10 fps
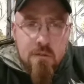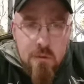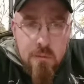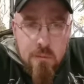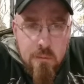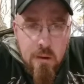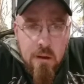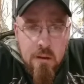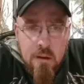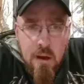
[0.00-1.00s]
chew
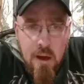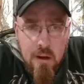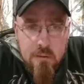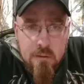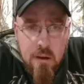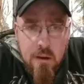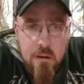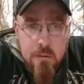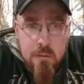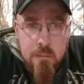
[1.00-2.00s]
out
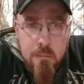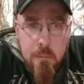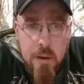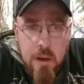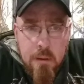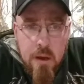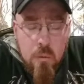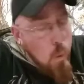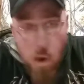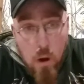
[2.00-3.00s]
there, baby.
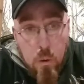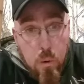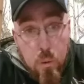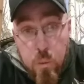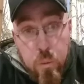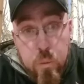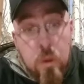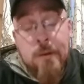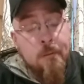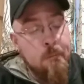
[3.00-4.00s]
Woo!